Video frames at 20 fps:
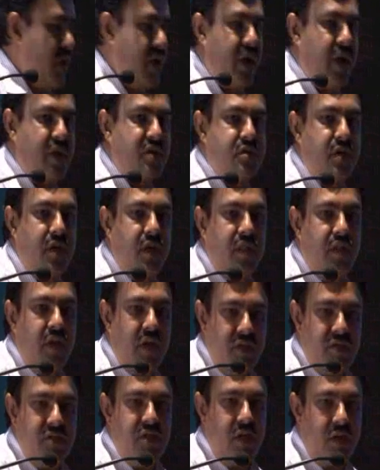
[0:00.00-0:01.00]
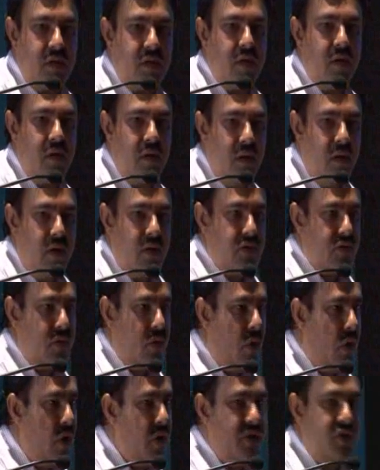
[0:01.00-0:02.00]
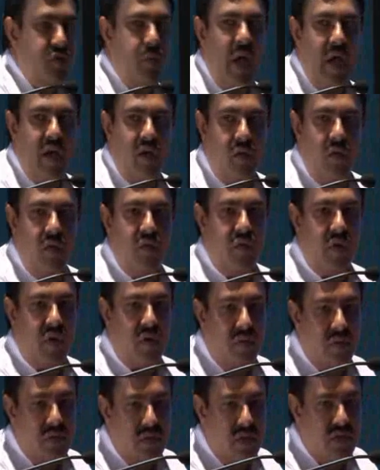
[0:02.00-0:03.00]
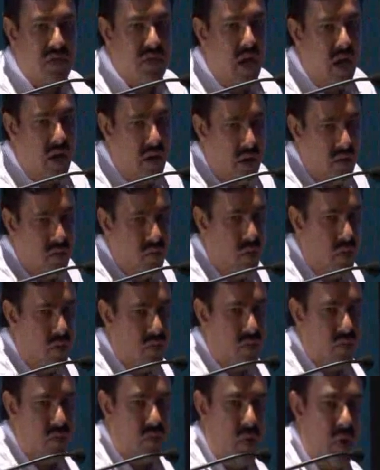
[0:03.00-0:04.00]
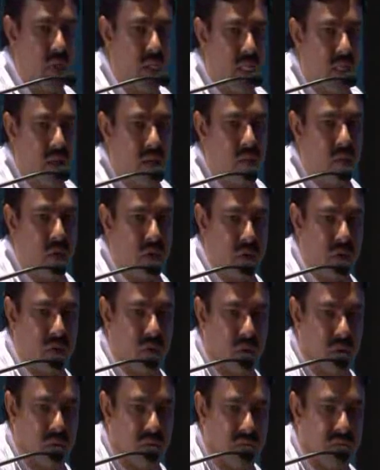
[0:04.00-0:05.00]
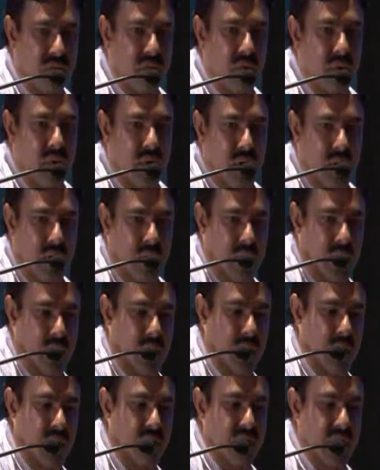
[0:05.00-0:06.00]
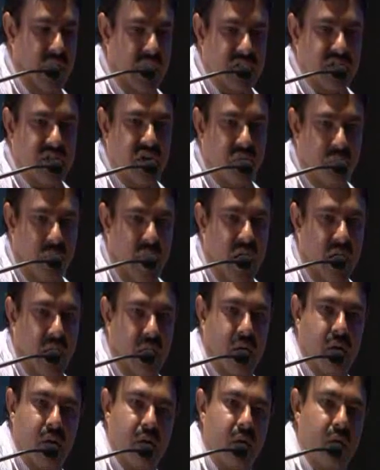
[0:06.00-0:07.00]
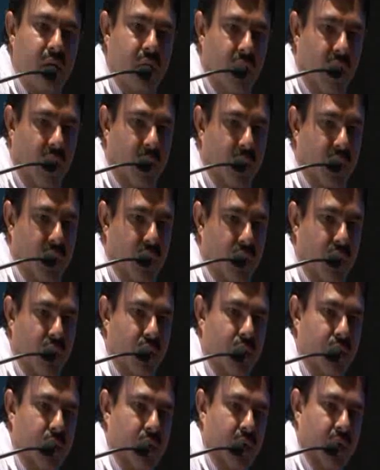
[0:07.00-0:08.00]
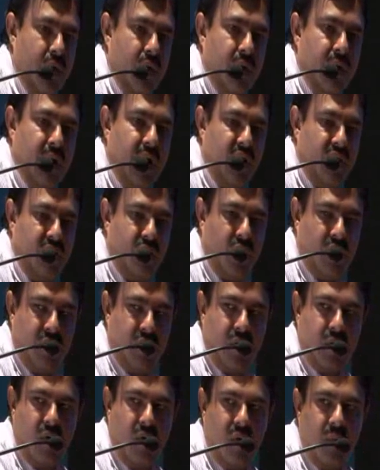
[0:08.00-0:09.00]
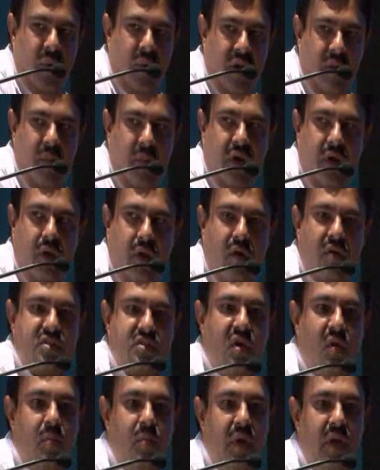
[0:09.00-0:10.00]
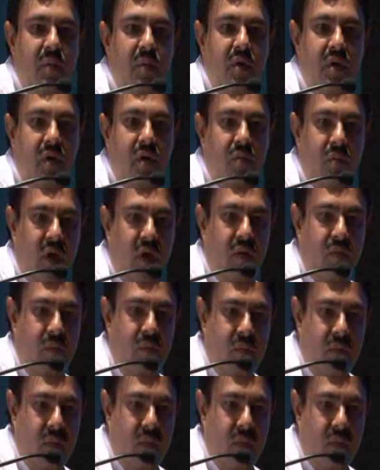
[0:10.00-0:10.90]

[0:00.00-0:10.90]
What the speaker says: detection and ranging. So all these microwave frequencies starting from what we call VHF band up to now what we call millimeter or sub-millimeter band,